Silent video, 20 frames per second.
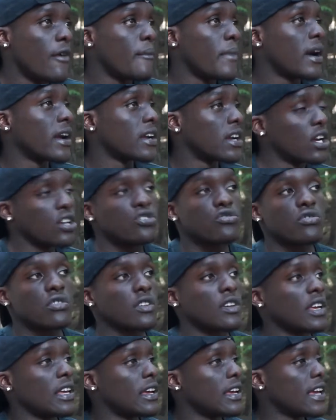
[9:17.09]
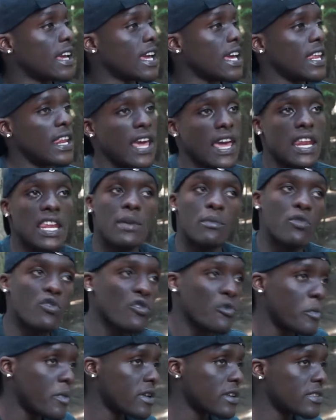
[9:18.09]
my country in any
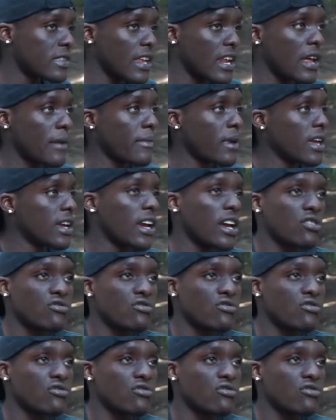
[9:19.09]
movement that I make.